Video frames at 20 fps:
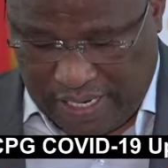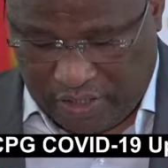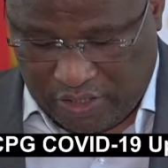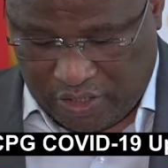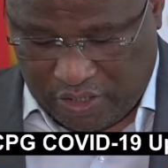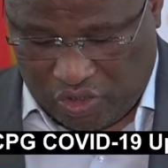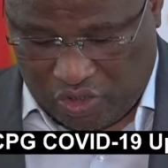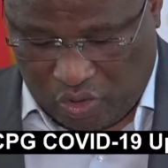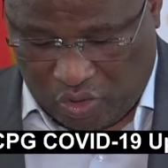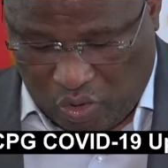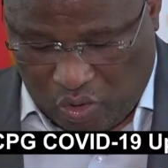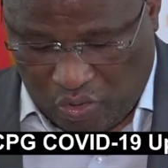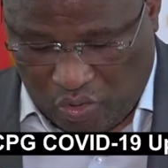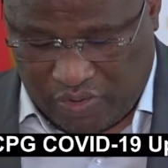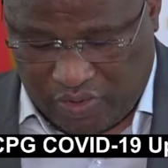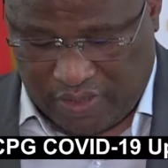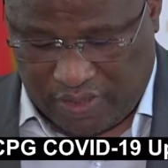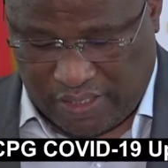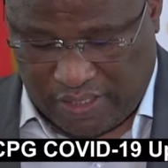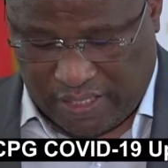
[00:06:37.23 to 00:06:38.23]

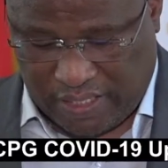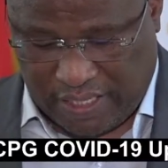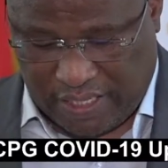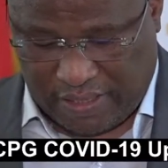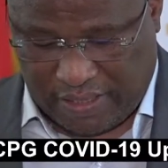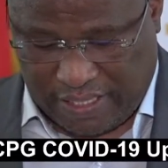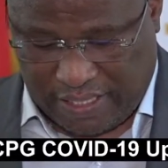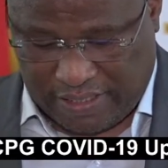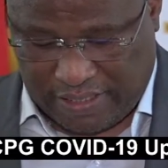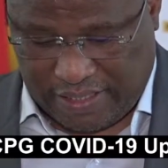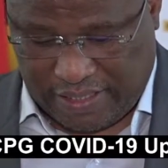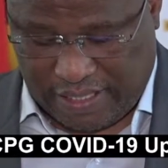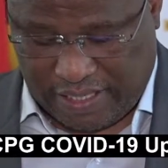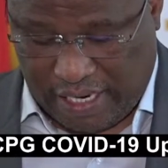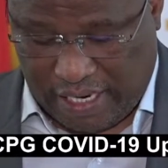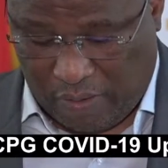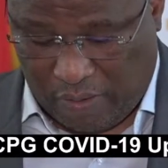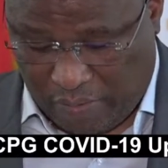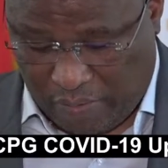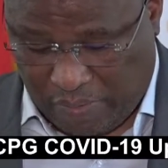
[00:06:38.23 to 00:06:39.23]
shows that
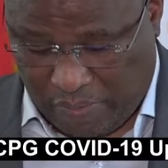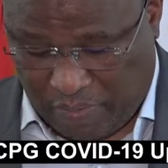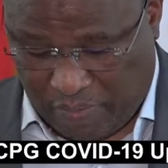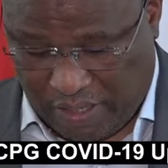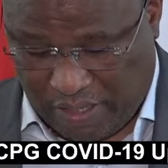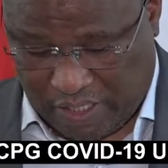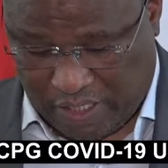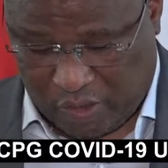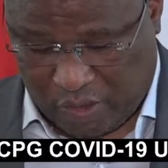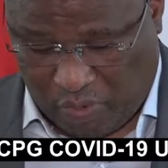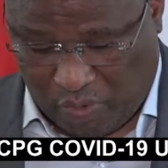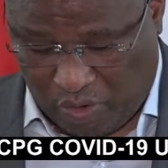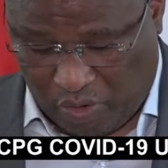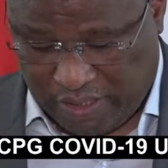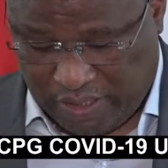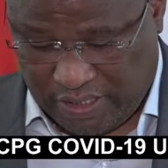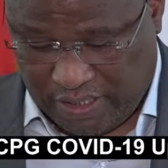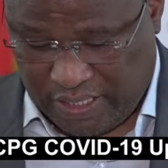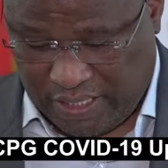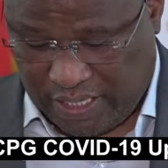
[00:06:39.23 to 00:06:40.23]
our people are
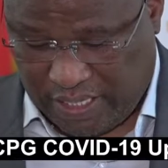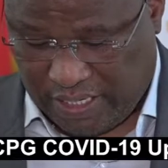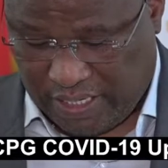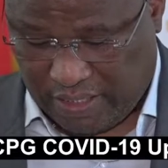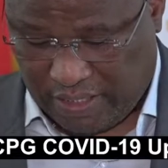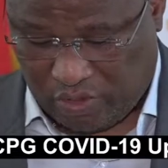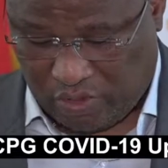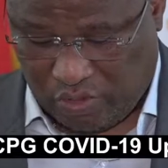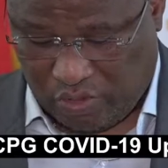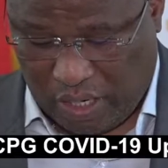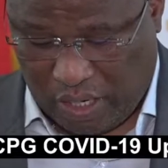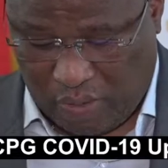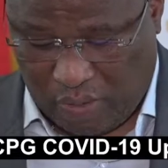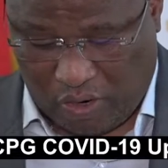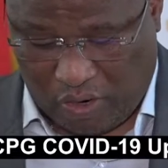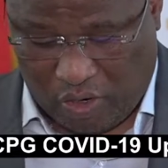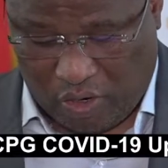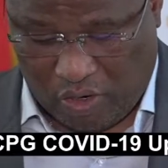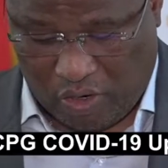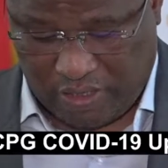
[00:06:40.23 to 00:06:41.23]
responding to our
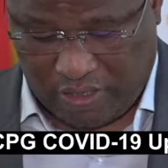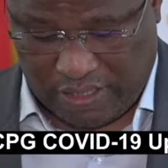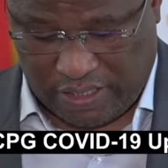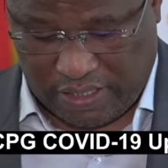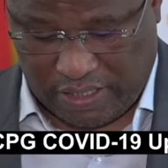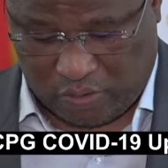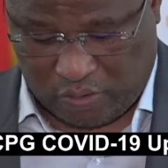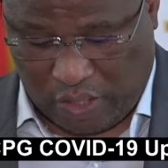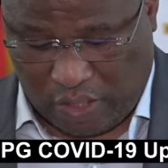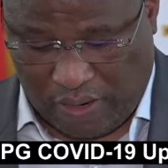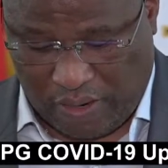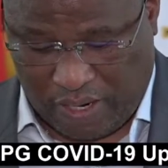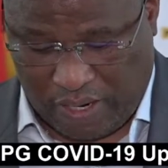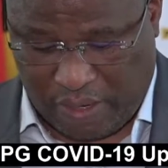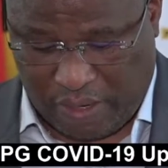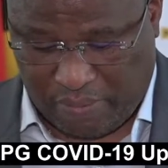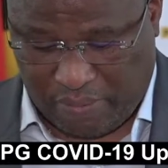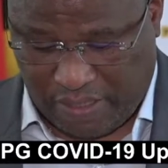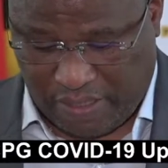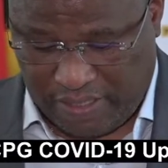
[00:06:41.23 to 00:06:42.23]
calls and to our
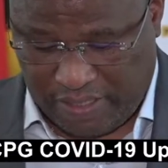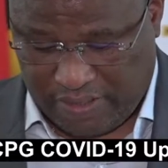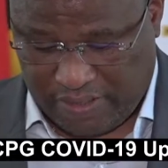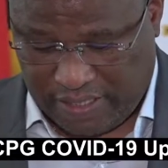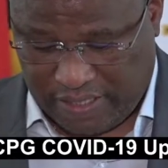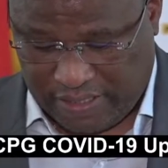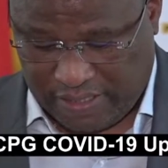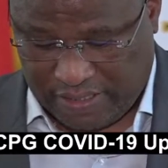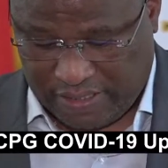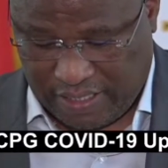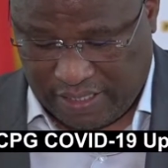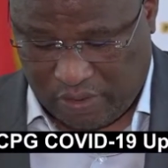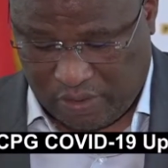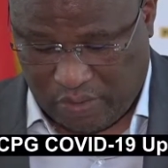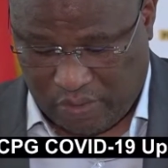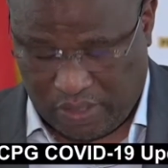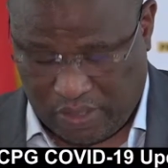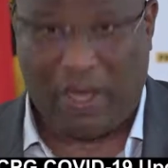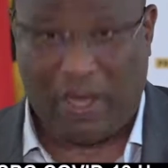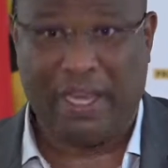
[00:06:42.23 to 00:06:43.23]
campaigns, and
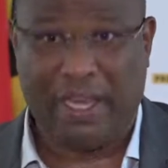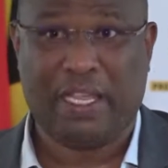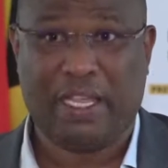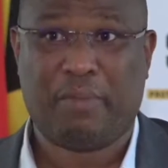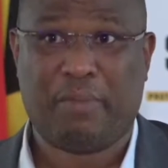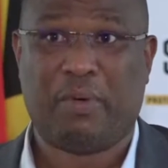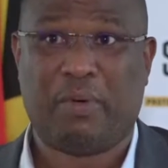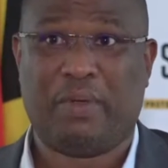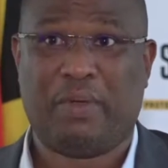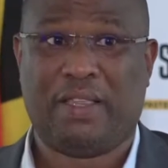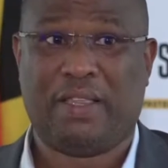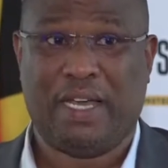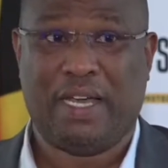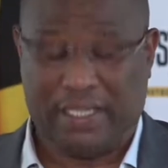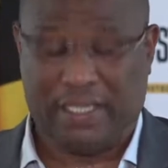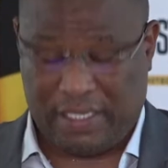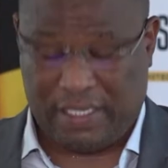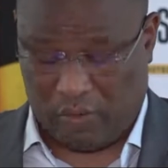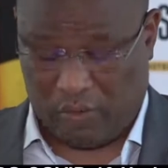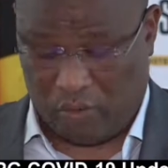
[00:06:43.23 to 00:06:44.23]
we're quite happy with
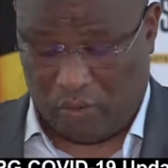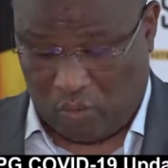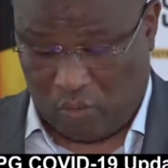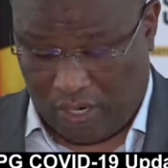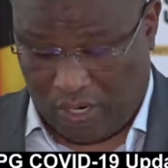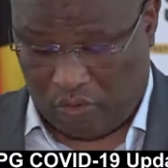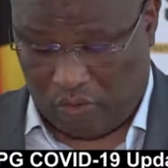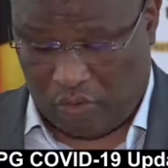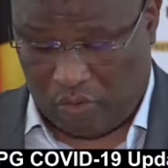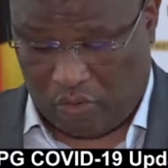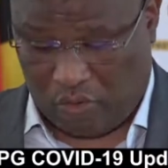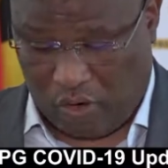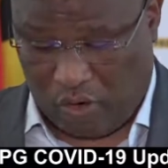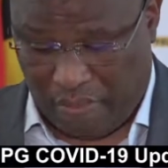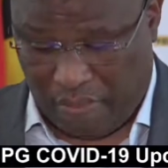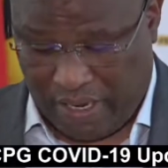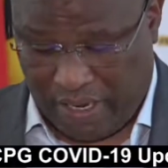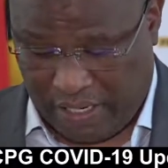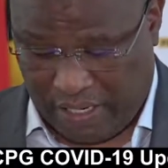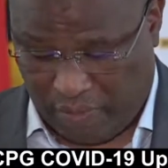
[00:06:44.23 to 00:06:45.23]
that, and we would want to
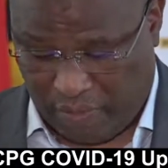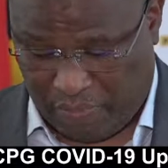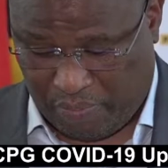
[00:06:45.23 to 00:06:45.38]
commend our